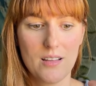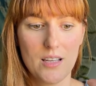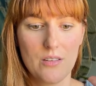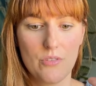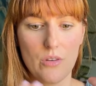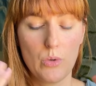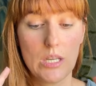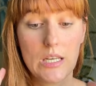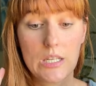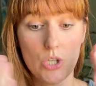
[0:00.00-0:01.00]
if, if we
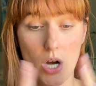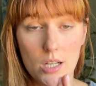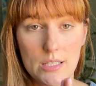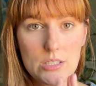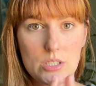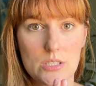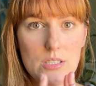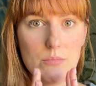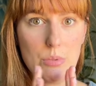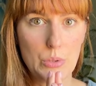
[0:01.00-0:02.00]
can acknowledge it's
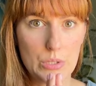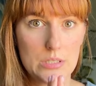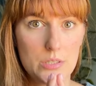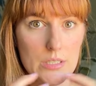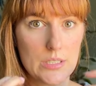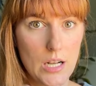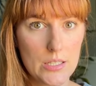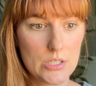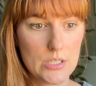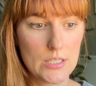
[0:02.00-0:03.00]
important to
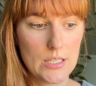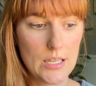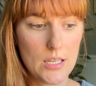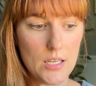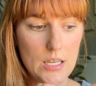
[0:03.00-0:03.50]
acknowledge that like